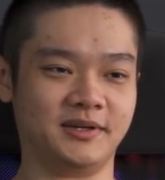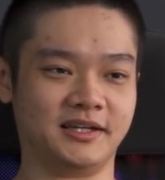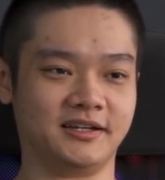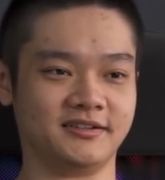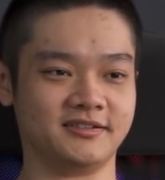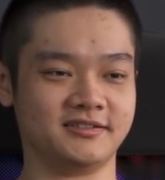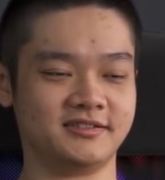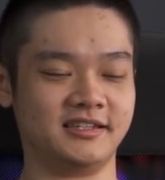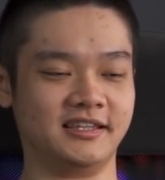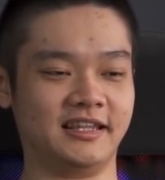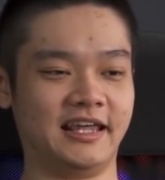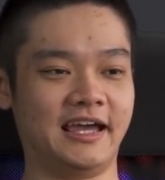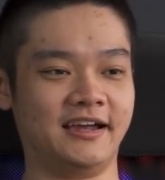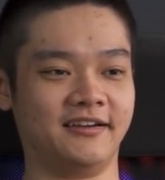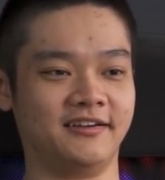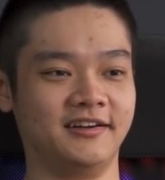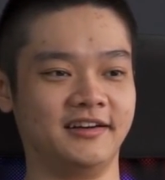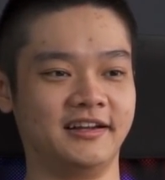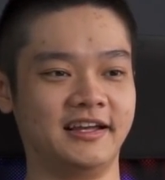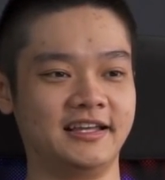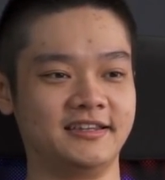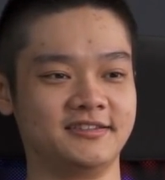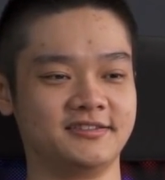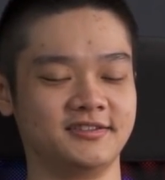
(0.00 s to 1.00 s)
because it
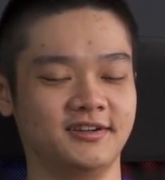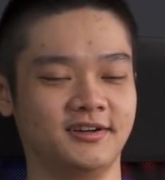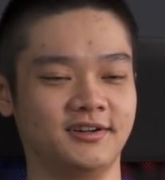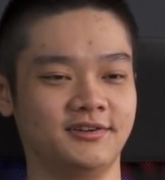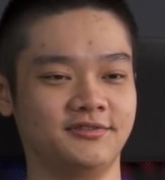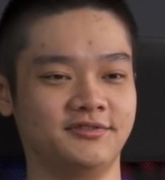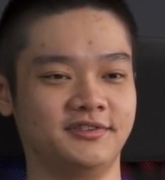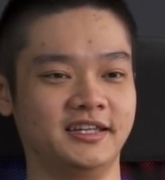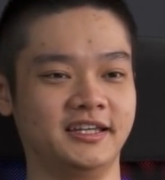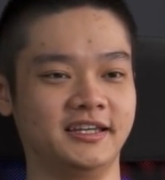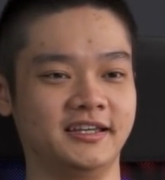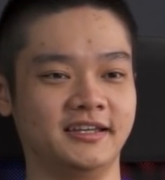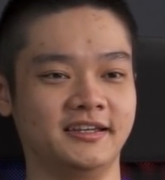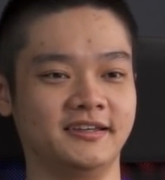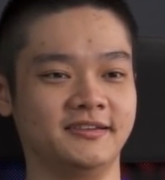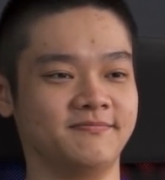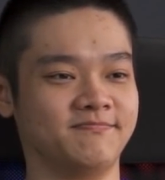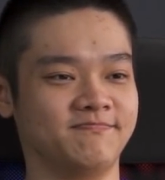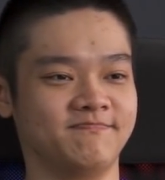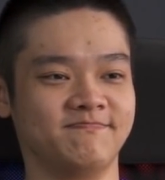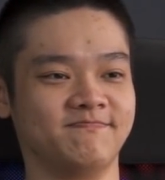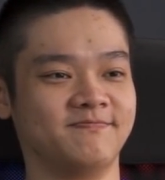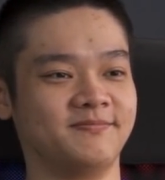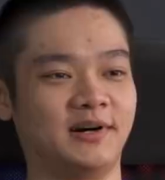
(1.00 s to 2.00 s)
aggregates all of the
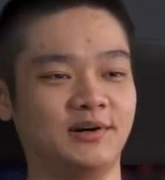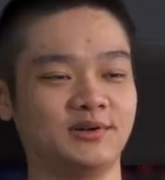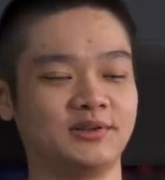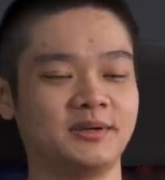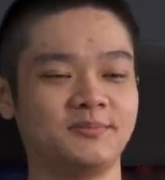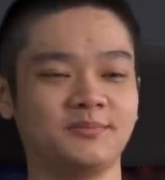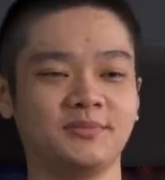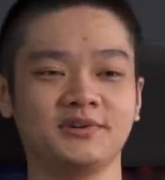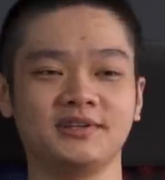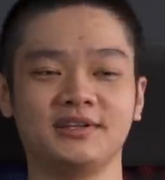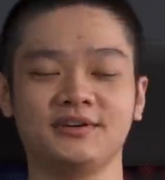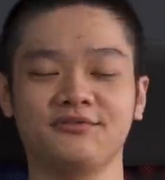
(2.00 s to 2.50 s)
multiple